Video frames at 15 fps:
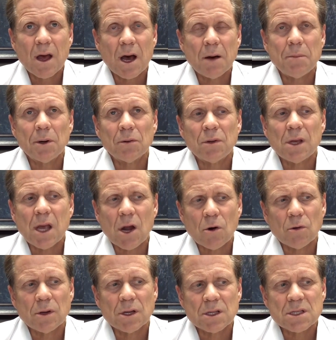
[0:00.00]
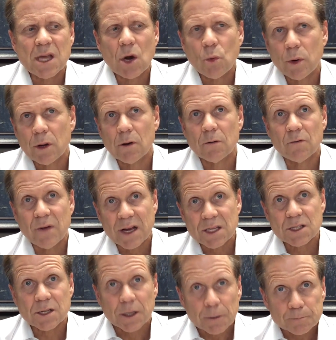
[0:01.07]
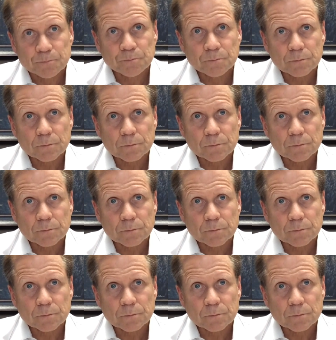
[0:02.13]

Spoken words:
about the areas that we are investing.